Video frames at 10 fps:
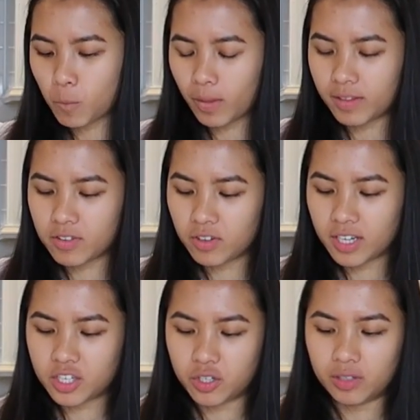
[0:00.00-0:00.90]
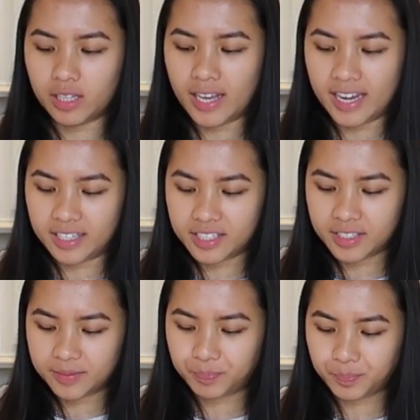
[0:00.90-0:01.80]
This will get you lit.
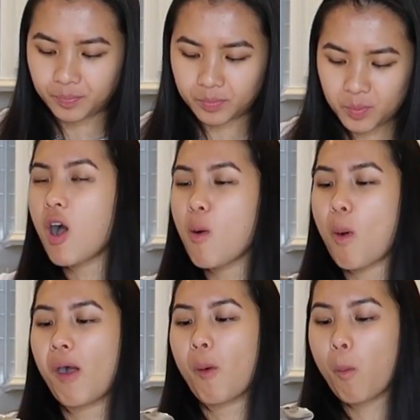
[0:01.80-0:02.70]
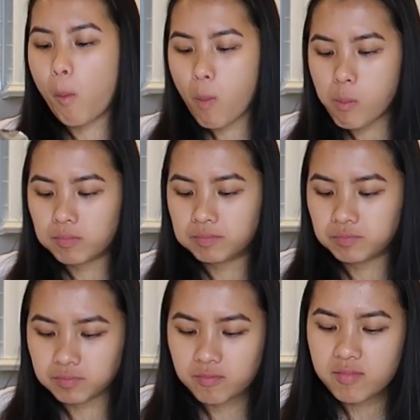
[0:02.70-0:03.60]
Oh no.
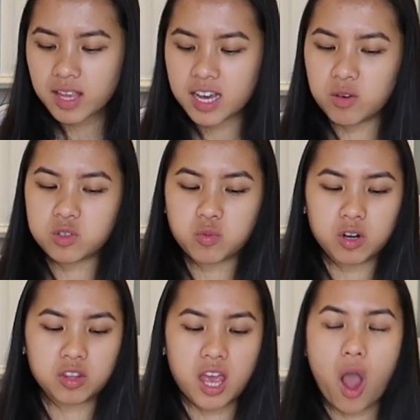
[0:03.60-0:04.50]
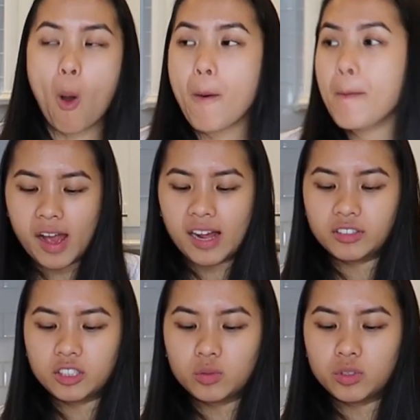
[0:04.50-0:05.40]
It was worth it. You
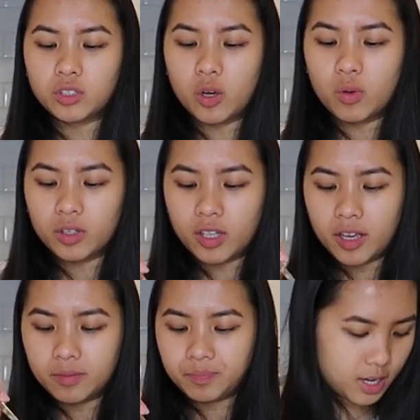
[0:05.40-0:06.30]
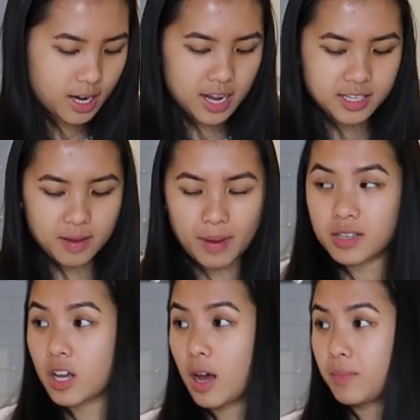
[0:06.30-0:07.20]
guys, this was so worth it. Could I say
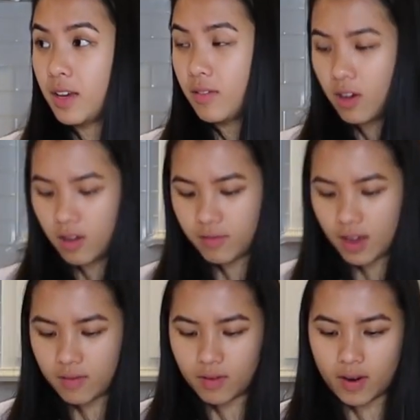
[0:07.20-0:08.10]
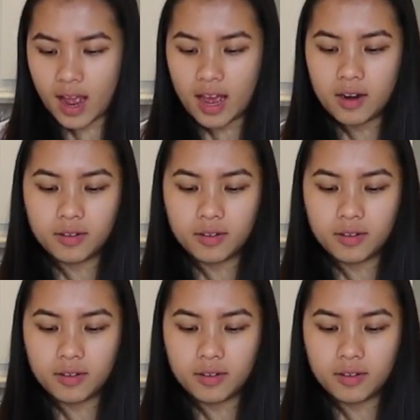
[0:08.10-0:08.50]
best coffee I've ever had?